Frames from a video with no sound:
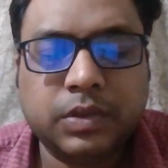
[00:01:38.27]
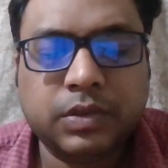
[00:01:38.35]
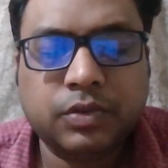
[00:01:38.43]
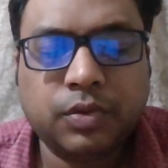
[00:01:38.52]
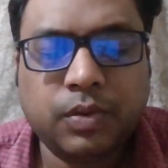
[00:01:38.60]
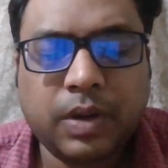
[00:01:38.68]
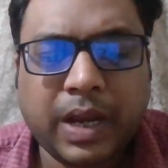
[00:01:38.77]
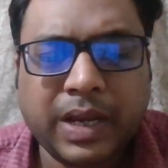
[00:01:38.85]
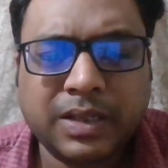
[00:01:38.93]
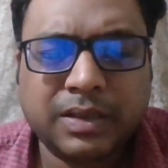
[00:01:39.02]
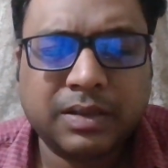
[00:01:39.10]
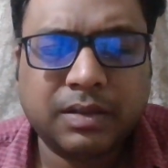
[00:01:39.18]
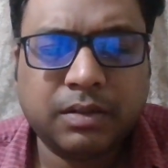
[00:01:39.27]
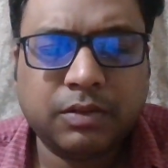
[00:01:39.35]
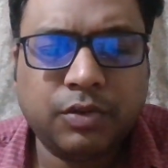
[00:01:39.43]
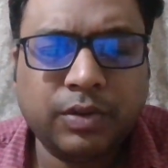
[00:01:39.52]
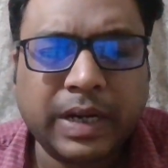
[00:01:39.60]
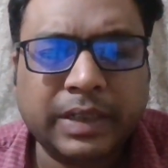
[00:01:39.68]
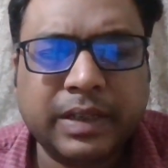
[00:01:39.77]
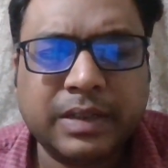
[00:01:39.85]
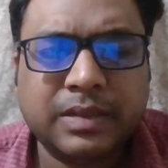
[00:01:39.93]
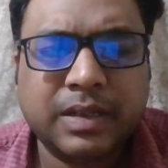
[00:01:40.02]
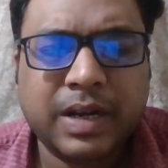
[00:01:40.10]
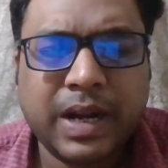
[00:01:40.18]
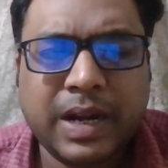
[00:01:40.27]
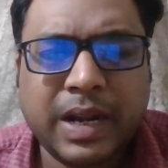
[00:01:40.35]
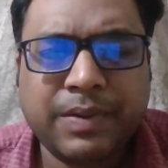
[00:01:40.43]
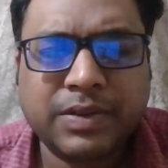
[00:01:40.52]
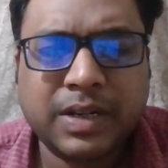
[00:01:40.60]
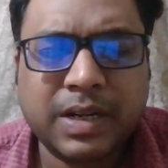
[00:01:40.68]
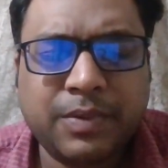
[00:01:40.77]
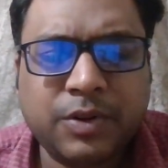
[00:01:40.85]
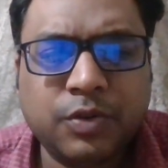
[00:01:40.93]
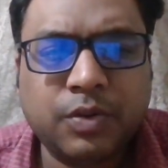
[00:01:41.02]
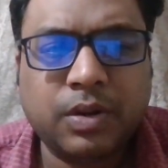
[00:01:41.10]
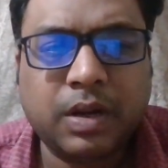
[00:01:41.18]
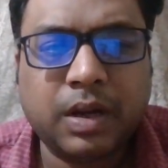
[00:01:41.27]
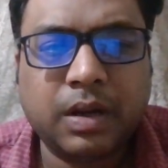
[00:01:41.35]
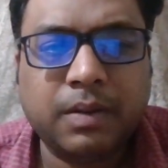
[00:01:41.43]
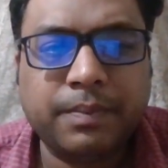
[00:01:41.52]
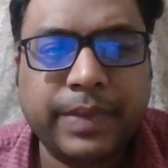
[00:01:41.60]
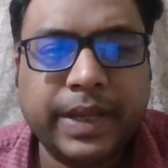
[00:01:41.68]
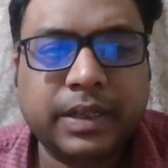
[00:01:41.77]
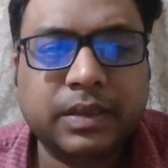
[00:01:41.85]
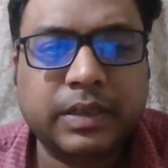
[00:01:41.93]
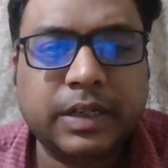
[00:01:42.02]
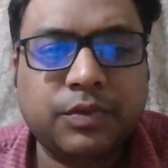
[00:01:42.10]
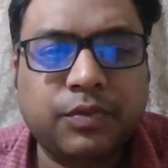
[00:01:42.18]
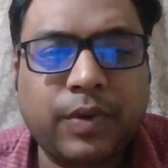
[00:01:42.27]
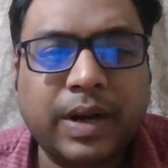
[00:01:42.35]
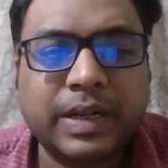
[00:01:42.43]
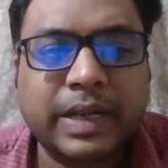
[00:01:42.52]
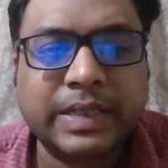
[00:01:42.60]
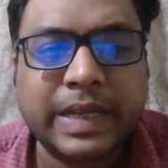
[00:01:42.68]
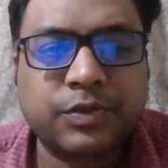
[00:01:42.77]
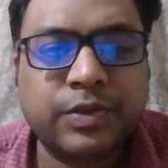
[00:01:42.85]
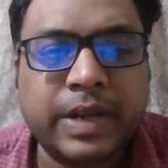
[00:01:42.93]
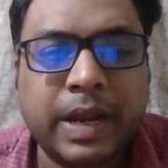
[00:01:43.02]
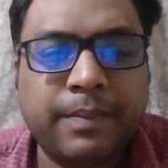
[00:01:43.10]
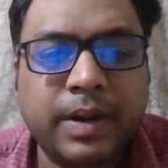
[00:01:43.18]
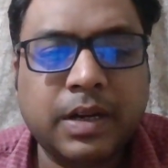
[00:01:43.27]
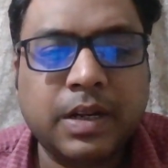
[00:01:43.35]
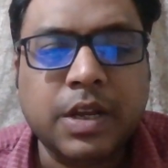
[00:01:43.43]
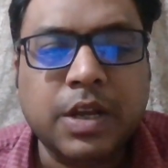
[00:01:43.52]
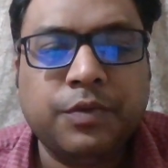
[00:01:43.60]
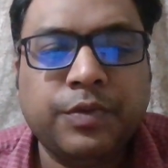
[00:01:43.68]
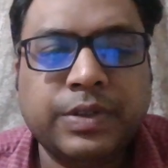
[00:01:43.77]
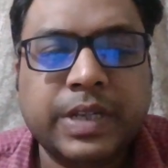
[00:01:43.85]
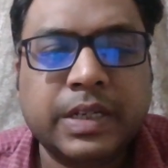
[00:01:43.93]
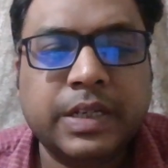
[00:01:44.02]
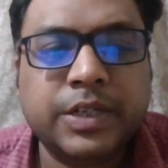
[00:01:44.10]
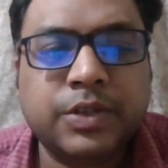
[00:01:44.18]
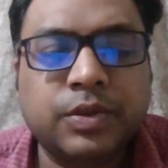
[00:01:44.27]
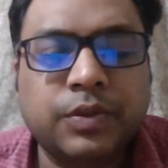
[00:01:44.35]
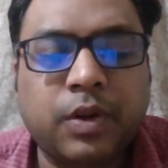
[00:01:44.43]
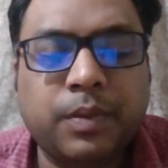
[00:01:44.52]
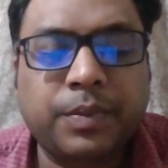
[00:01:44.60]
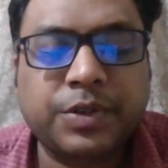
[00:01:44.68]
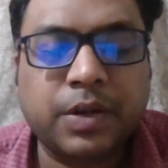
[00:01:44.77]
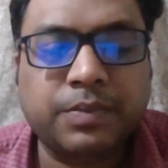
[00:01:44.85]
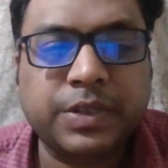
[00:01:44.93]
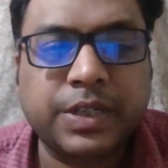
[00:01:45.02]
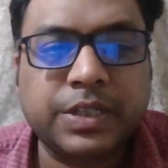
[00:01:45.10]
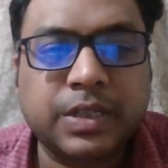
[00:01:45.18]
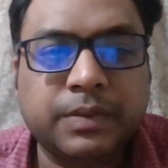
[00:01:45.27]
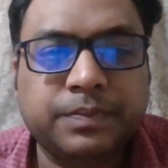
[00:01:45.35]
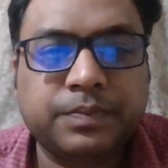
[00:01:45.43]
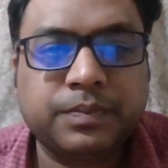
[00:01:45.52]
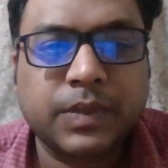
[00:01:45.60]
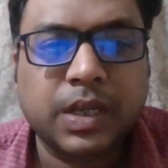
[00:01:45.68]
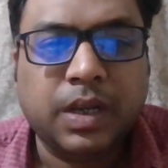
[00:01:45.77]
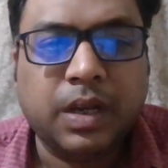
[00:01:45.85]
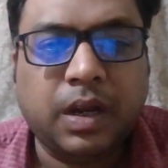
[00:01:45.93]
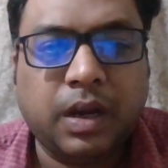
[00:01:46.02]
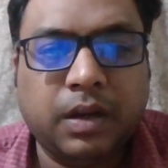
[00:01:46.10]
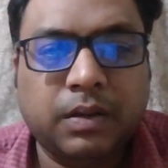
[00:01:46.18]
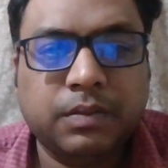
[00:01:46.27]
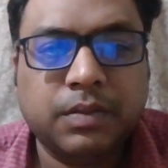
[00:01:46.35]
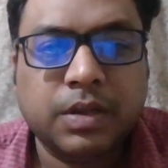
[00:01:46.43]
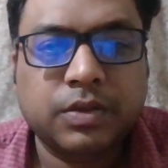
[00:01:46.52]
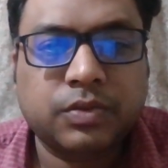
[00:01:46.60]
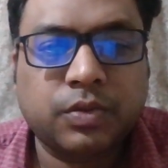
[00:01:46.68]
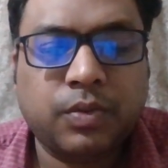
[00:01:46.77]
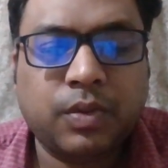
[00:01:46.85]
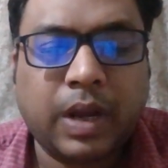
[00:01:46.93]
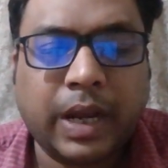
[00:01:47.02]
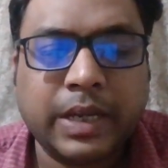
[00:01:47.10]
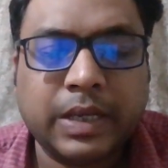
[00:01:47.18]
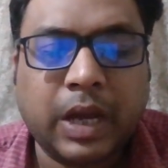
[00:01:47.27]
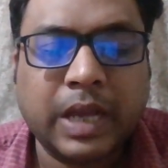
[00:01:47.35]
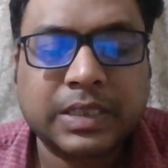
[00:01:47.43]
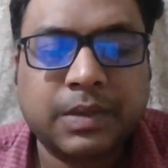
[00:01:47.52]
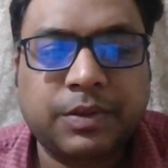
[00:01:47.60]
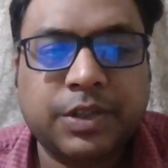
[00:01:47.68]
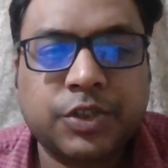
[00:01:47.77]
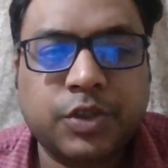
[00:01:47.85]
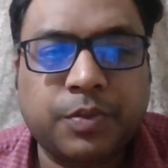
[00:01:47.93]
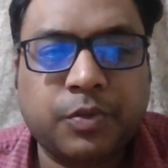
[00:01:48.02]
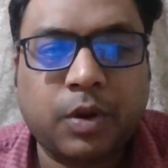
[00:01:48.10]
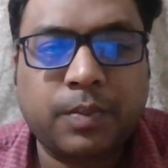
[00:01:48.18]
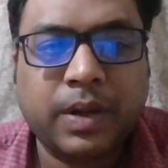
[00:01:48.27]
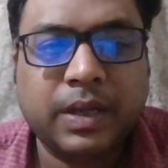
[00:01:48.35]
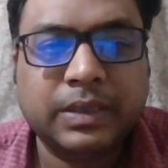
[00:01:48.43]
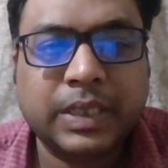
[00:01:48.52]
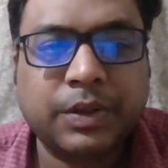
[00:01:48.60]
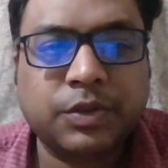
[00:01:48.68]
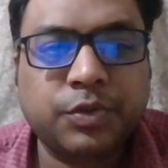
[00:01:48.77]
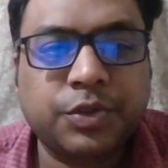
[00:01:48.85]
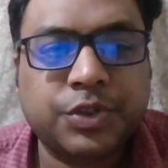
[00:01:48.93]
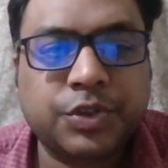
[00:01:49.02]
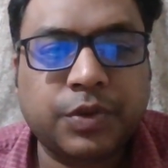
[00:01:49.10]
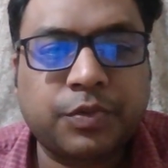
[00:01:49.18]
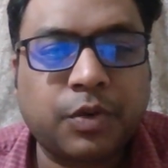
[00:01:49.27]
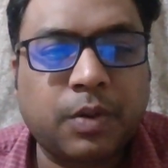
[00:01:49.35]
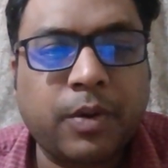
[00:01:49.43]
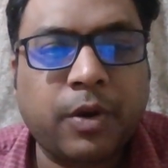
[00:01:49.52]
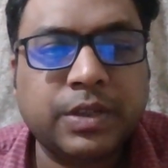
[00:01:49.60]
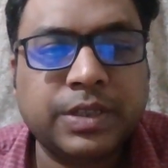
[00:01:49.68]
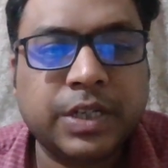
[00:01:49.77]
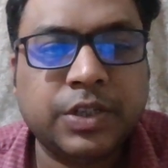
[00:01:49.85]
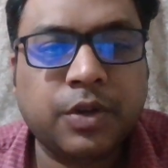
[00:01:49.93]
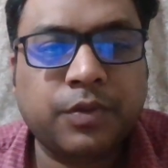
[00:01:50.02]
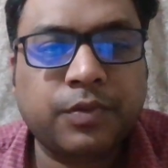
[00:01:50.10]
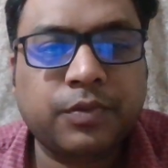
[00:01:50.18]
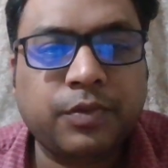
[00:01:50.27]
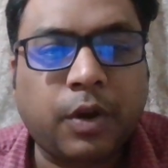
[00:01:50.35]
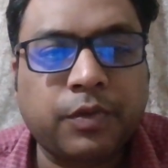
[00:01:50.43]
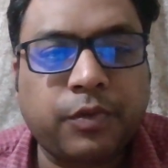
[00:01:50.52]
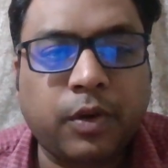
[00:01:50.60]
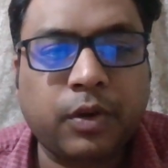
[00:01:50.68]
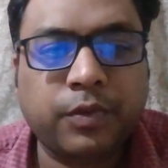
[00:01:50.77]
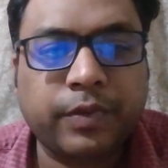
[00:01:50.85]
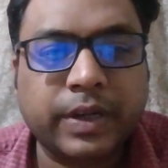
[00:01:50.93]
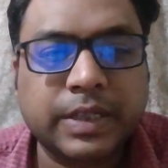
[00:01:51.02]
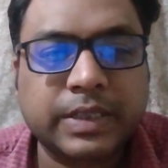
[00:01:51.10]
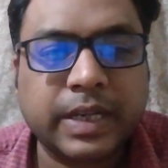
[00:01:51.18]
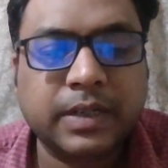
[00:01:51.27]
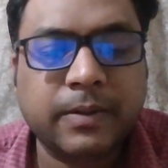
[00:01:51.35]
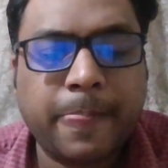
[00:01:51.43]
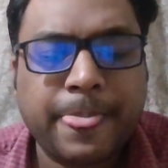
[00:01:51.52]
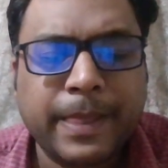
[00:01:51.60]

so I looked at the ulcer, and I was unable to make that what has actually happened, which has led to the formation of the ulcer. So I asked about history of trauma. There is no history of trauma or injury of or fall of any side.